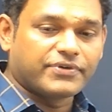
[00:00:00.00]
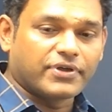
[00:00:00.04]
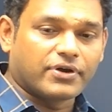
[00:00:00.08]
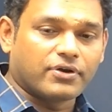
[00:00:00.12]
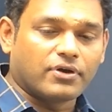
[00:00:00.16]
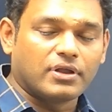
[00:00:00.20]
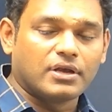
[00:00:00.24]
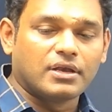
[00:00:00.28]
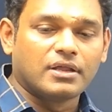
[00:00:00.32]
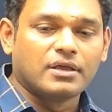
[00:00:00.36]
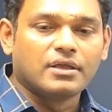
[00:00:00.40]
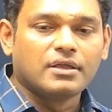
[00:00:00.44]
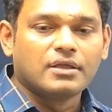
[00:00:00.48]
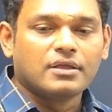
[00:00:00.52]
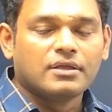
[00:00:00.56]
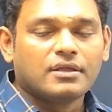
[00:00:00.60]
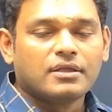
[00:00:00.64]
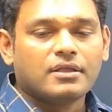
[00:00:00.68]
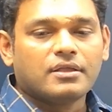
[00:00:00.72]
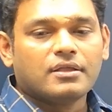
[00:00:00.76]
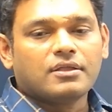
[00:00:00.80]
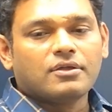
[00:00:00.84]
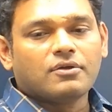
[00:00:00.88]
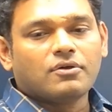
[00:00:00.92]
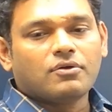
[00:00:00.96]
all,
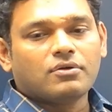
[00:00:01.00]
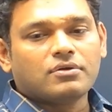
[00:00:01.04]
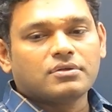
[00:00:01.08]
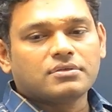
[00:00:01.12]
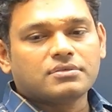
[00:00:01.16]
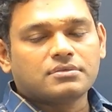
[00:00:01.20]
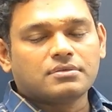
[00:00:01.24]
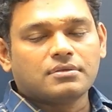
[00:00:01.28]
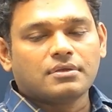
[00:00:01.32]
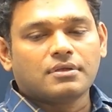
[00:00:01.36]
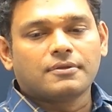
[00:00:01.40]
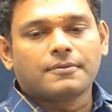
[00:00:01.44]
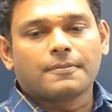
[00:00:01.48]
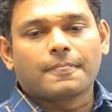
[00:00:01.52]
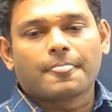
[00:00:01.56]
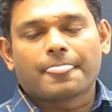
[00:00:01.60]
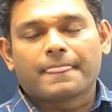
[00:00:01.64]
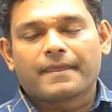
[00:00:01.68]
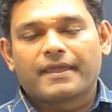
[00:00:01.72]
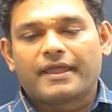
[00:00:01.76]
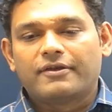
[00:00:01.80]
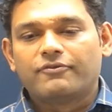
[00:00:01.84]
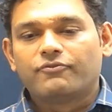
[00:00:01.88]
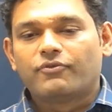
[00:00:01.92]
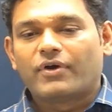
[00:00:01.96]

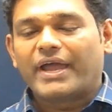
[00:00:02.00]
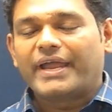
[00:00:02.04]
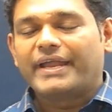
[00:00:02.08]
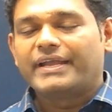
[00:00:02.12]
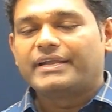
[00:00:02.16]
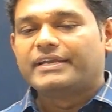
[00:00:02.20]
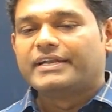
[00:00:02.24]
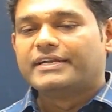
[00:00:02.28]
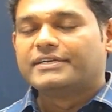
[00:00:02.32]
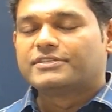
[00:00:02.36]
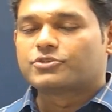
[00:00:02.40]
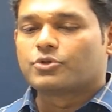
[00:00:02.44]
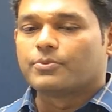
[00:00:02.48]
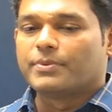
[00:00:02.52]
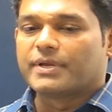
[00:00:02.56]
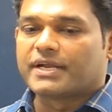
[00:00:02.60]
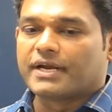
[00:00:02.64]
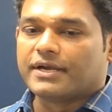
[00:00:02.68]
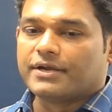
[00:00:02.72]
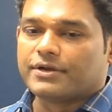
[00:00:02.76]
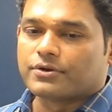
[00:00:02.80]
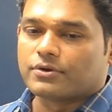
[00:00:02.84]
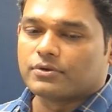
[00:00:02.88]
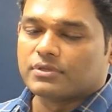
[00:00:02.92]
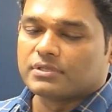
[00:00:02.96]
and why it needs to be
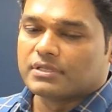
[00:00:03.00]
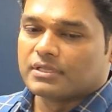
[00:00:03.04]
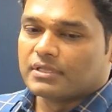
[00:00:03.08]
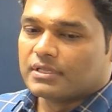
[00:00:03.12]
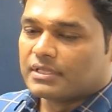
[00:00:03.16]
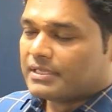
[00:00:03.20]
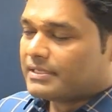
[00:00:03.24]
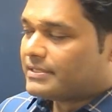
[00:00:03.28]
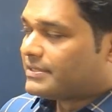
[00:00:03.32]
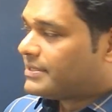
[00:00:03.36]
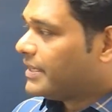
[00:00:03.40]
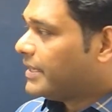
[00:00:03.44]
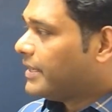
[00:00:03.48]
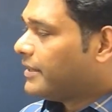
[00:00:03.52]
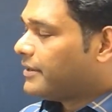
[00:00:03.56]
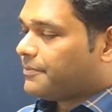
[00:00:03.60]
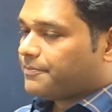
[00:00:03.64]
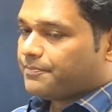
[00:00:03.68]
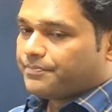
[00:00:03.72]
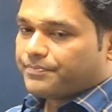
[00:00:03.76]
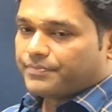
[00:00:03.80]
controlled? See,